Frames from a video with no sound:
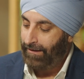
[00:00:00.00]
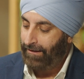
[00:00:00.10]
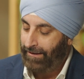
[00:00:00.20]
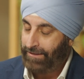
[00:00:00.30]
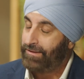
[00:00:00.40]

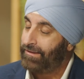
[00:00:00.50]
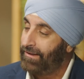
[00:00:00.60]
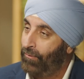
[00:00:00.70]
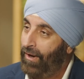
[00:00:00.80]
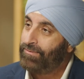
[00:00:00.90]
and actually kind
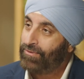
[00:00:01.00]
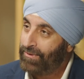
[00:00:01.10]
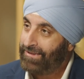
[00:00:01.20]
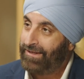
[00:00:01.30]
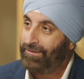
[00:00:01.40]
of why I'm so
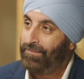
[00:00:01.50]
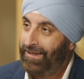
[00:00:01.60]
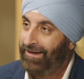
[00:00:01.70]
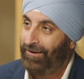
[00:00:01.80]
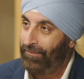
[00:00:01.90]
excited to
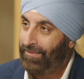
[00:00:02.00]
be here,